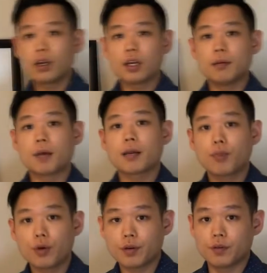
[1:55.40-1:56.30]
In my
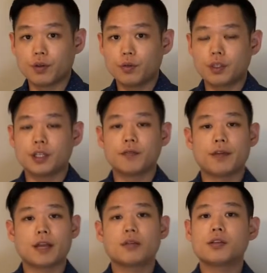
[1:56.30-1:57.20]
point of view, the
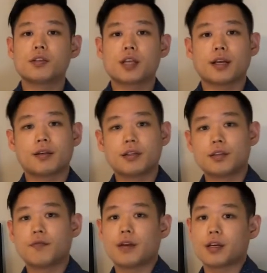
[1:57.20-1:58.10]
advantages and
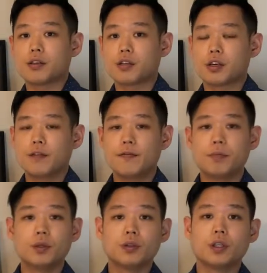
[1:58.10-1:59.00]
disadvantages
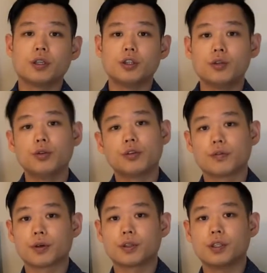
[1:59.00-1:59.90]
of building a new
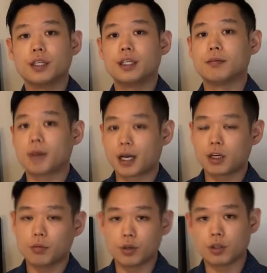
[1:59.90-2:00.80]
university in my
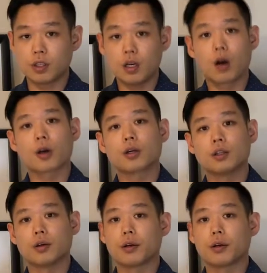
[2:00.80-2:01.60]
community are clear